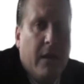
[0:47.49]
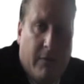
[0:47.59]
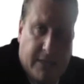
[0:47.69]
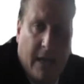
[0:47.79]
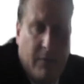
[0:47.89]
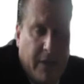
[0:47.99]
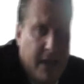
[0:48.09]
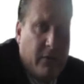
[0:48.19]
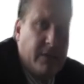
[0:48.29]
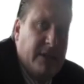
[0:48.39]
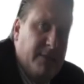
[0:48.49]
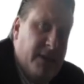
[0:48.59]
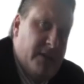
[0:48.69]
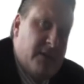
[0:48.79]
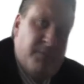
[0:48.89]
Now I start with accuracy
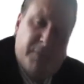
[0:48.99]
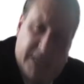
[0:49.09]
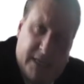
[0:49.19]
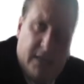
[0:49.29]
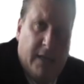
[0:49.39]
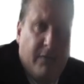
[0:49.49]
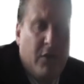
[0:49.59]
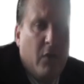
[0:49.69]
because particularly if